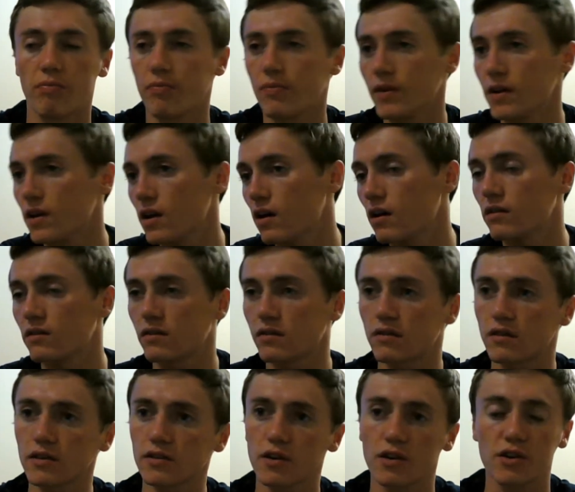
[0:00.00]
You know,
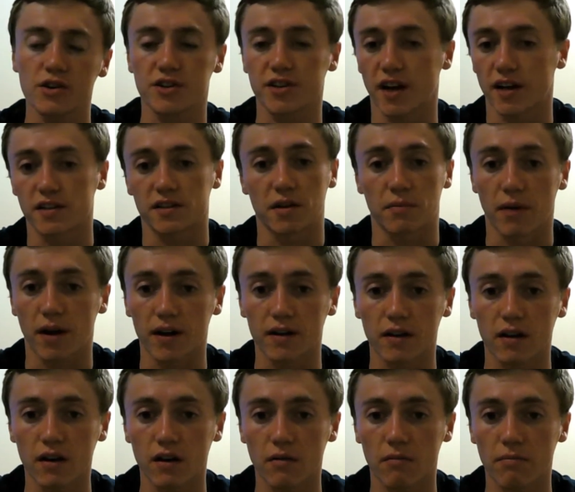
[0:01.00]
there's a good chance you might
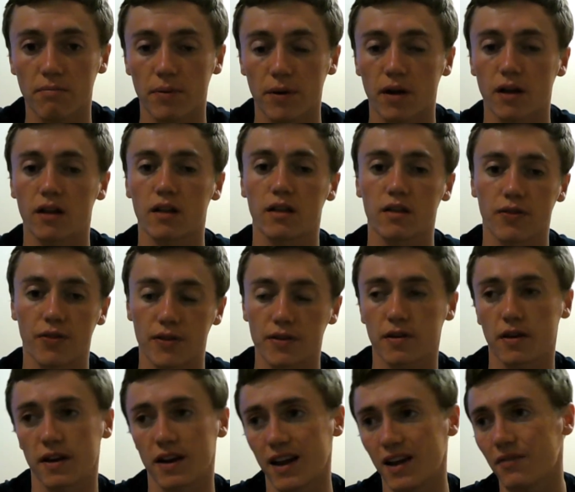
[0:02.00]
not, but there's
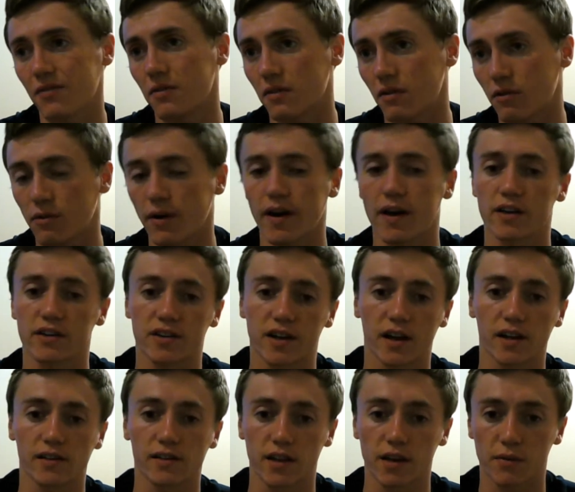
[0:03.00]
an even greater
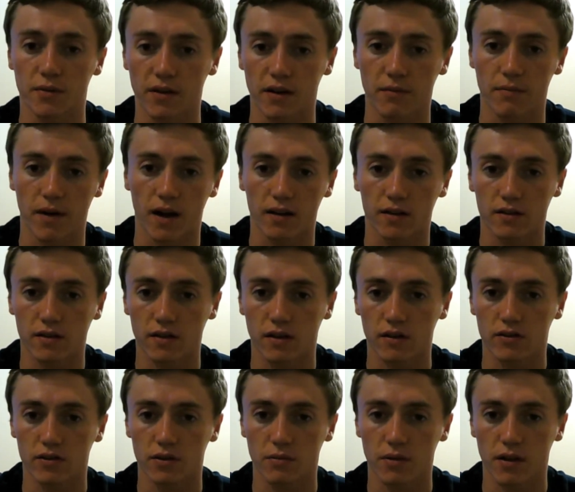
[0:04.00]
chance that you will have made
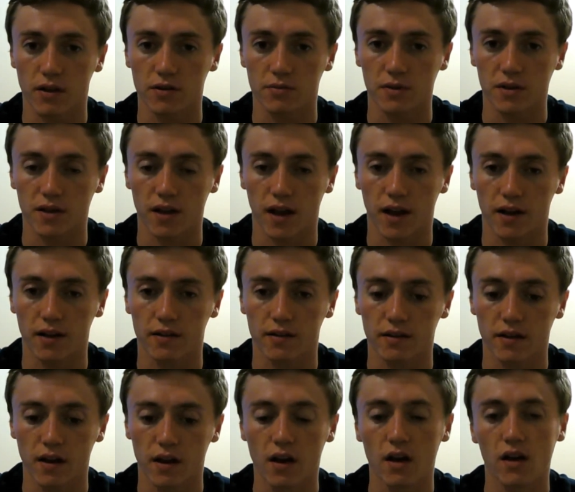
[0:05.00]
some of those
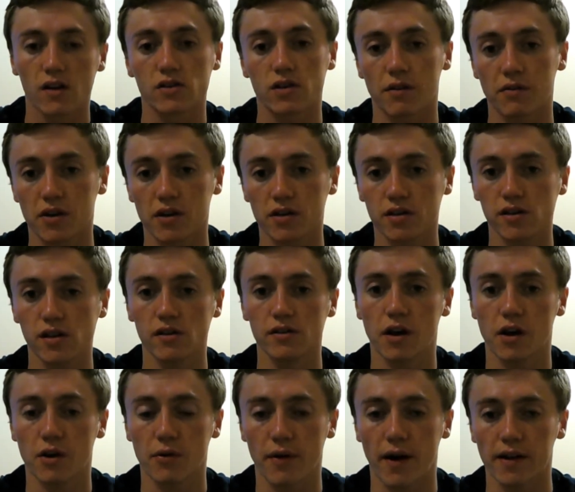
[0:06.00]
mistakes. So if you just learn
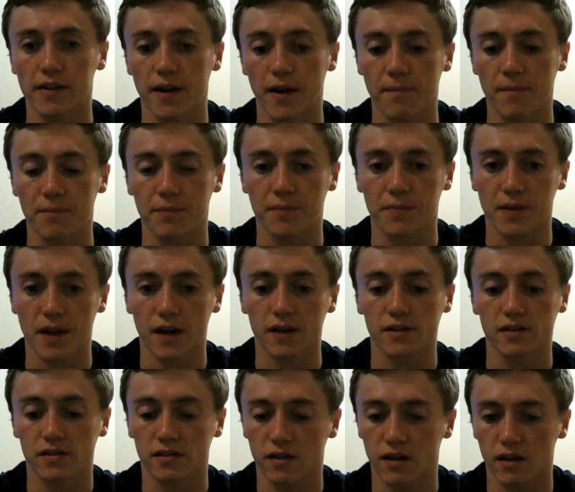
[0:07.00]
to correct them,
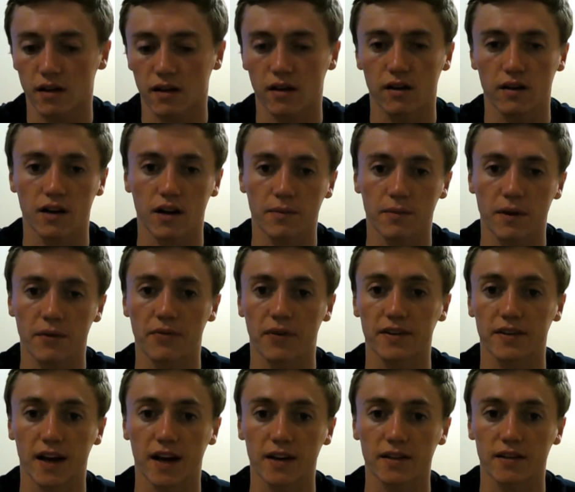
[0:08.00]
that's going to be
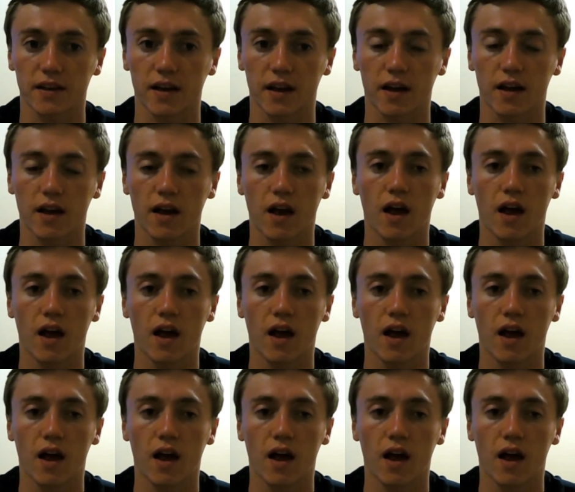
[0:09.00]
fantastic.